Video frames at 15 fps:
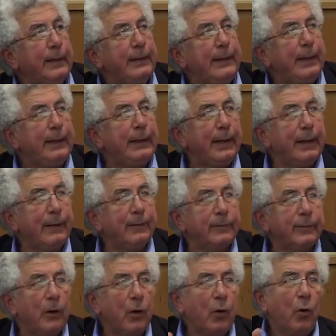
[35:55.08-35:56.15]

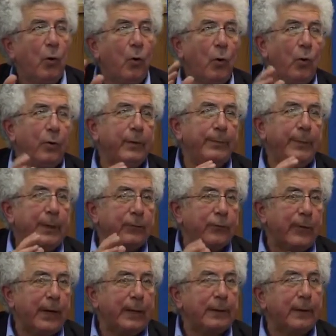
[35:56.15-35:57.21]
details all the
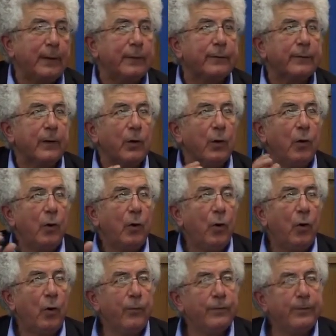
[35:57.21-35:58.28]
betrayals
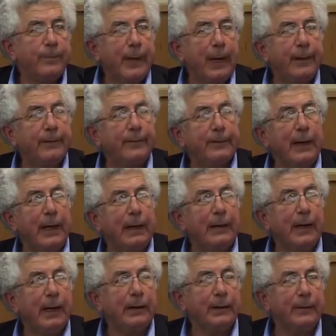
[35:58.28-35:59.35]
of the
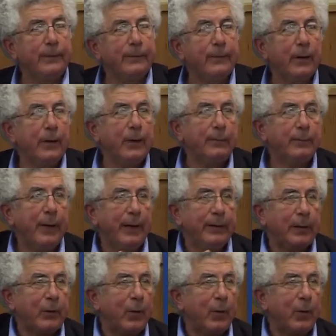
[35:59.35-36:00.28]
Palestine Arabs by the